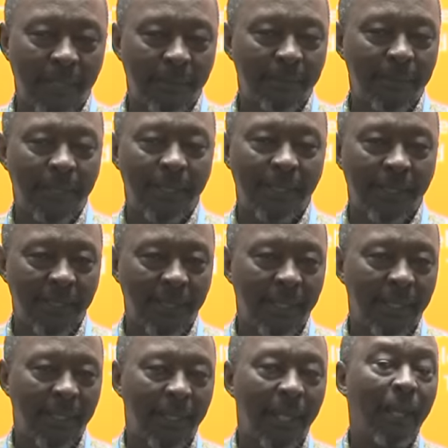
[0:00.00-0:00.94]
I'll be
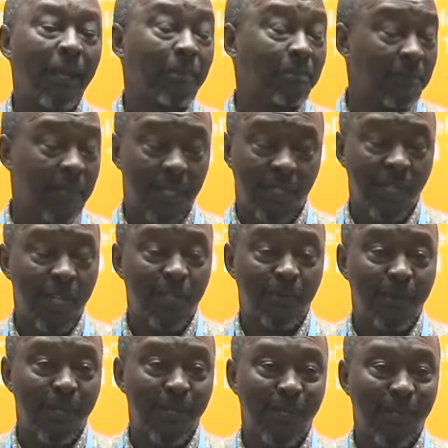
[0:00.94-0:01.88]
a
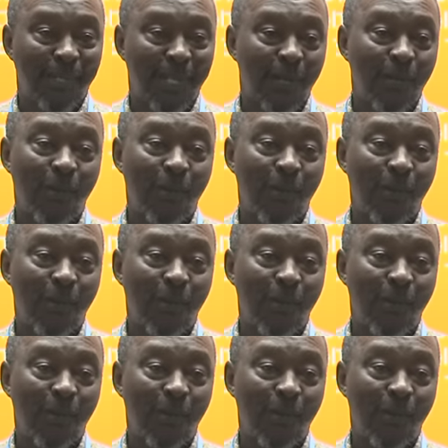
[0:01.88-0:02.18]
changed person, I